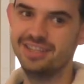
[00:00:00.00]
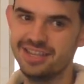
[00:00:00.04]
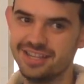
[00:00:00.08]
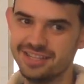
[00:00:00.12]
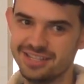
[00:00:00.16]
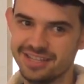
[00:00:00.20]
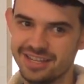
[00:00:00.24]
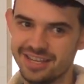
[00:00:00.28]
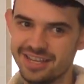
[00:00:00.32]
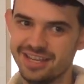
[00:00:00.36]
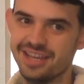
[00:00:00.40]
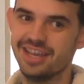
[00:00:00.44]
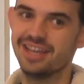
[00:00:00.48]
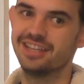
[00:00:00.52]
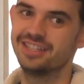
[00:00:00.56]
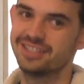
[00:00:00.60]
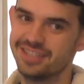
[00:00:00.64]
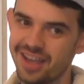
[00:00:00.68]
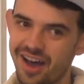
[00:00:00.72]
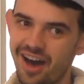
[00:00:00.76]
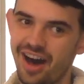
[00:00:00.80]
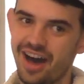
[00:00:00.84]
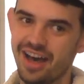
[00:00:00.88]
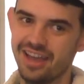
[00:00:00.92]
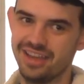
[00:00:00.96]
a Disney
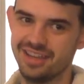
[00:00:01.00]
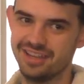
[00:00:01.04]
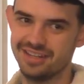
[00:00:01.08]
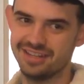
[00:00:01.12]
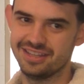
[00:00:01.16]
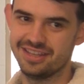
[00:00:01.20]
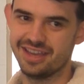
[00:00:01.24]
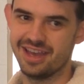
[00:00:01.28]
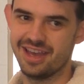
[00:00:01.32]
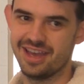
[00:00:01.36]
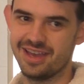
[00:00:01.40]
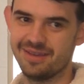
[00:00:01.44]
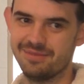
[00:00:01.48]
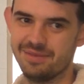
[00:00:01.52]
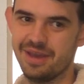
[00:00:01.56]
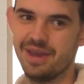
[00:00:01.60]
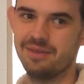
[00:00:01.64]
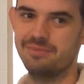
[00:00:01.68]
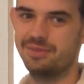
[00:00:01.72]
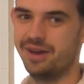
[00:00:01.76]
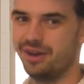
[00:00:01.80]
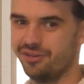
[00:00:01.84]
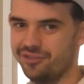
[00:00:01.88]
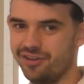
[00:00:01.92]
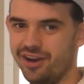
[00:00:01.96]
tie in game,
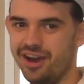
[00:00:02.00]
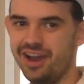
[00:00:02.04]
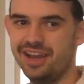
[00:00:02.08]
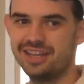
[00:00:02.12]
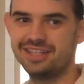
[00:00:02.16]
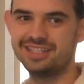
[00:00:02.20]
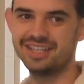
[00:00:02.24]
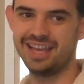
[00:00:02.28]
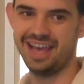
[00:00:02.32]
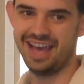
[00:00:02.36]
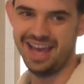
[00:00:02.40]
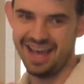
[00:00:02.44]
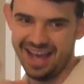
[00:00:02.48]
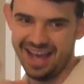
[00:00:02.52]
am I right?